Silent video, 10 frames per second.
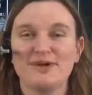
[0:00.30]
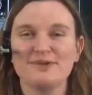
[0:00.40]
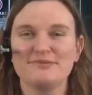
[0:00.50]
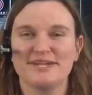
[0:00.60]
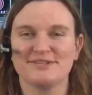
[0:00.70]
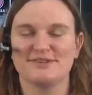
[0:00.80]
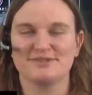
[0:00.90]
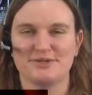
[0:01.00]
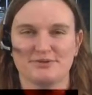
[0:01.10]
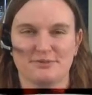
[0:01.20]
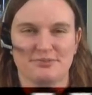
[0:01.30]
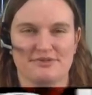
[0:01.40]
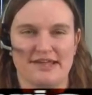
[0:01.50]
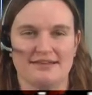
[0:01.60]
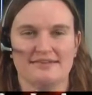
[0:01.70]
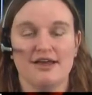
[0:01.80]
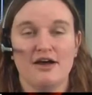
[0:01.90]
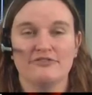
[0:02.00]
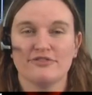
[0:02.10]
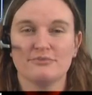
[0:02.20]
Welcome back to The Showroom Presents.
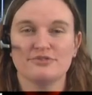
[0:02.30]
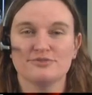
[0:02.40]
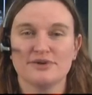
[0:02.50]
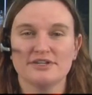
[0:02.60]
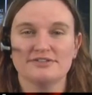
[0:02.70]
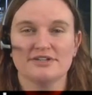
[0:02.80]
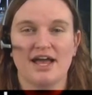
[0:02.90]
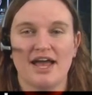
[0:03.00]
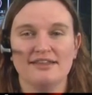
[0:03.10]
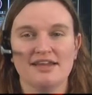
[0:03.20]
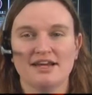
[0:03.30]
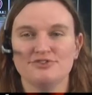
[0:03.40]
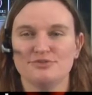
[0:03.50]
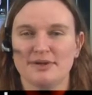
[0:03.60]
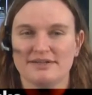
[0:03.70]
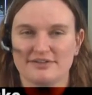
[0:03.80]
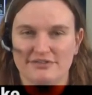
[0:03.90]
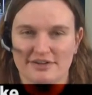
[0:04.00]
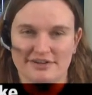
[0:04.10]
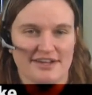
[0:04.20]
From director Alejandro
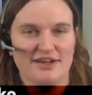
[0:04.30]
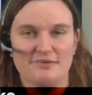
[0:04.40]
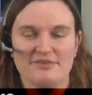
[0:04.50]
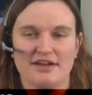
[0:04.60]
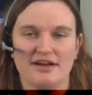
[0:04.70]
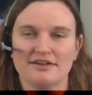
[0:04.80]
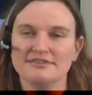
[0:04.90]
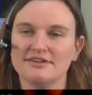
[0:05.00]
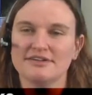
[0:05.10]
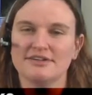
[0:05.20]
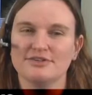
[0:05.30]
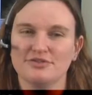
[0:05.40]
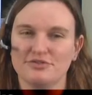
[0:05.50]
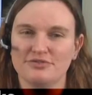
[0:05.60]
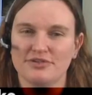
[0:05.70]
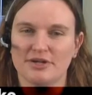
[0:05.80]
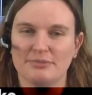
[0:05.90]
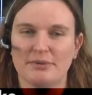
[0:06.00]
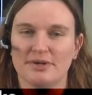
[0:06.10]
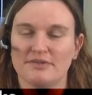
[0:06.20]
Monteverde comes a heart tugging new
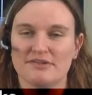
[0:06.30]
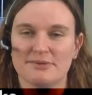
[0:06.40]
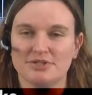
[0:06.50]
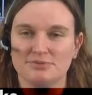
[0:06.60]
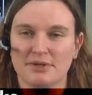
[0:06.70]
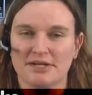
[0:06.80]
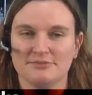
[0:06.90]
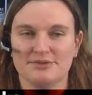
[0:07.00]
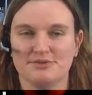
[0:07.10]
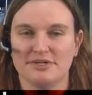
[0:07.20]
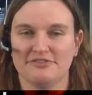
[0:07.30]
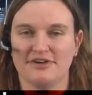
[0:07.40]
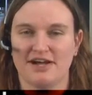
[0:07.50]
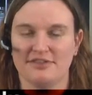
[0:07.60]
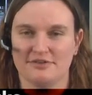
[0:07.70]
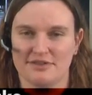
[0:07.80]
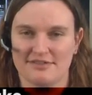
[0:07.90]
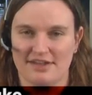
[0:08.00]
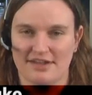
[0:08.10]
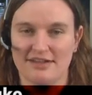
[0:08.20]
film about the special bond between a father and
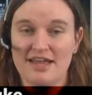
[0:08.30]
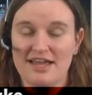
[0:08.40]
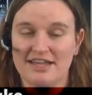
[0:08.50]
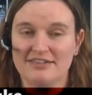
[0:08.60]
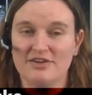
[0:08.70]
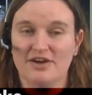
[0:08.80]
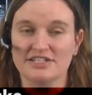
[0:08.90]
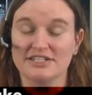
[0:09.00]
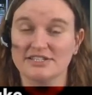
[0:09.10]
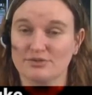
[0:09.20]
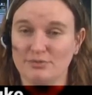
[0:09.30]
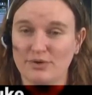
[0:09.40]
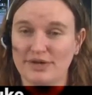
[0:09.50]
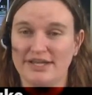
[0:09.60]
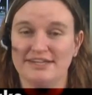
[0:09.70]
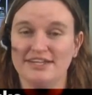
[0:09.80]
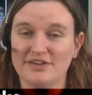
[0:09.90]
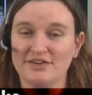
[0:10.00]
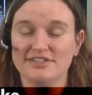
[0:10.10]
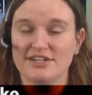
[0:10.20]
son. It's called Little Boy, and
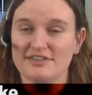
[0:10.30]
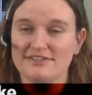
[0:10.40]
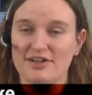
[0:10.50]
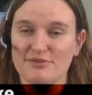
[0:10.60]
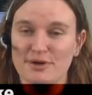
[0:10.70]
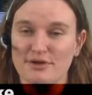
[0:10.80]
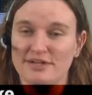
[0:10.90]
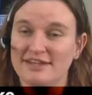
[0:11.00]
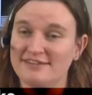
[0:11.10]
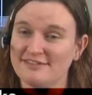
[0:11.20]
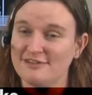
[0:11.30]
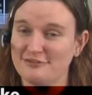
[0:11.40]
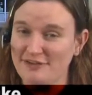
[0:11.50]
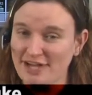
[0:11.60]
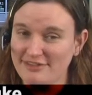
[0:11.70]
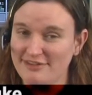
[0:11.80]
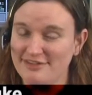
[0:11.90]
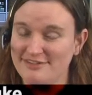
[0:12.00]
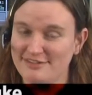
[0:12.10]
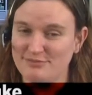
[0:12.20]
here to tell us all about it is the father
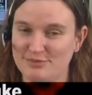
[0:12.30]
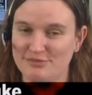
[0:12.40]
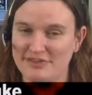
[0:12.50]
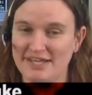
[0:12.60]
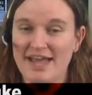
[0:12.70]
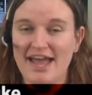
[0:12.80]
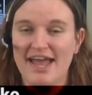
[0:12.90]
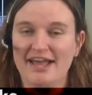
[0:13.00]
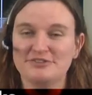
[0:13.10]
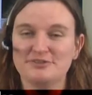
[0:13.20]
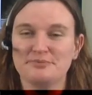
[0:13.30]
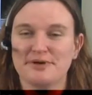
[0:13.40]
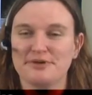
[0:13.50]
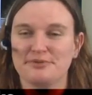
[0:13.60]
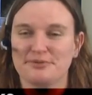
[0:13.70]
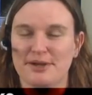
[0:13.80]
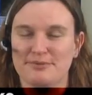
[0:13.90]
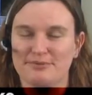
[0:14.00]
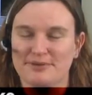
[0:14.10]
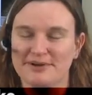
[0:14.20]
in this movie, actor Michael
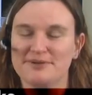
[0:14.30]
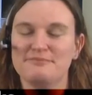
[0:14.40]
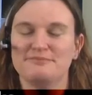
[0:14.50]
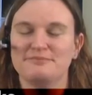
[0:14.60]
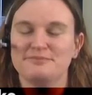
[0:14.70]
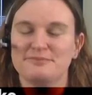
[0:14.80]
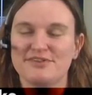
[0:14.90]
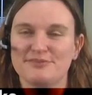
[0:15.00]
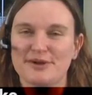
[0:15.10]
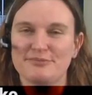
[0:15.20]
Rapaport. Mr.